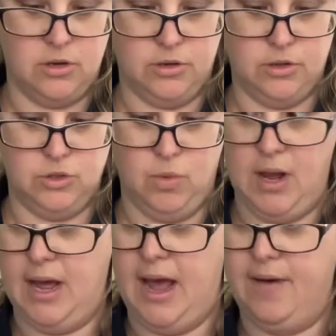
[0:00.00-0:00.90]
because
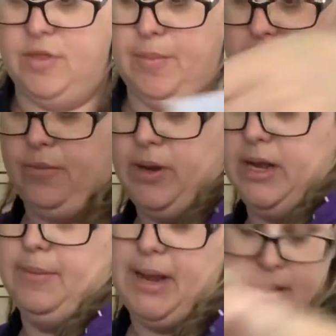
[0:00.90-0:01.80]
while I have the paint, we're going
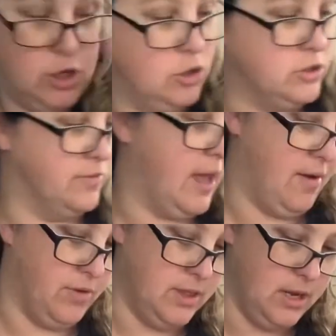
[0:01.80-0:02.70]
to make use of
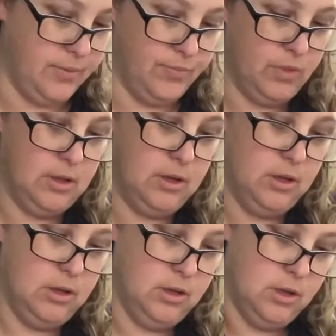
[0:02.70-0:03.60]
everything.
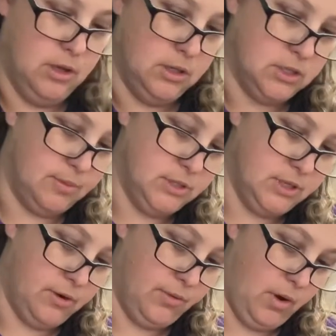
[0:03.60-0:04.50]
So I'm just
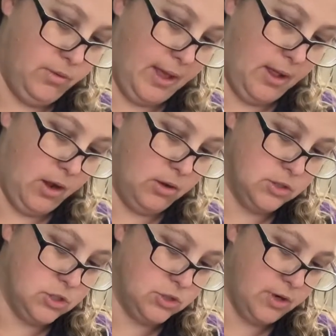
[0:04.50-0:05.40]
going to roll that
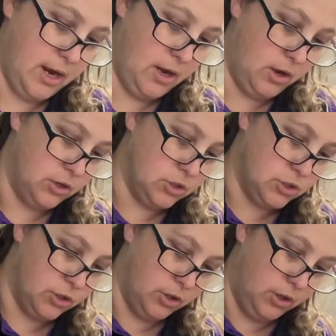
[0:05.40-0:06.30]
straight
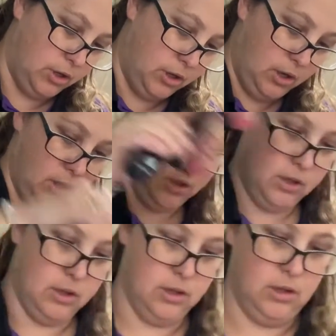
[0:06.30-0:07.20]
onto
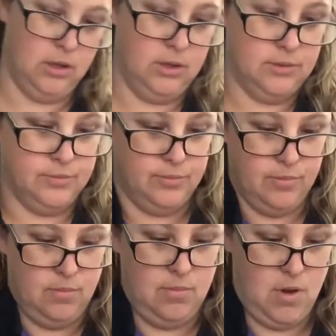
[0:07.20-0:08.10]

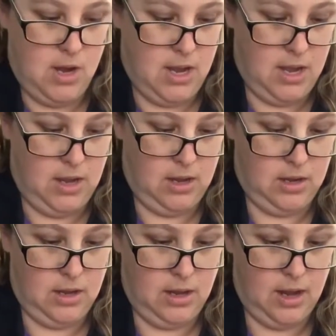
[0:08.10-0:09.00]
my
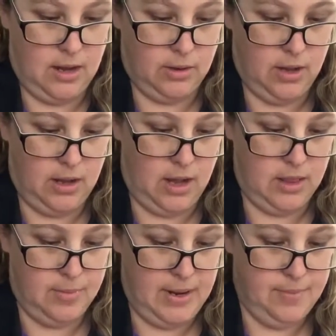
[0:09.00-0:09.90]

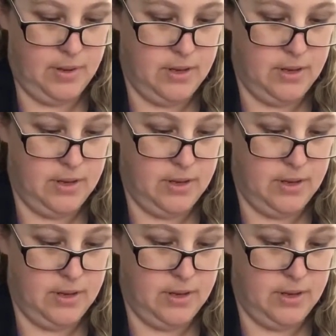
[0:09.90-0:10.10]
other paper.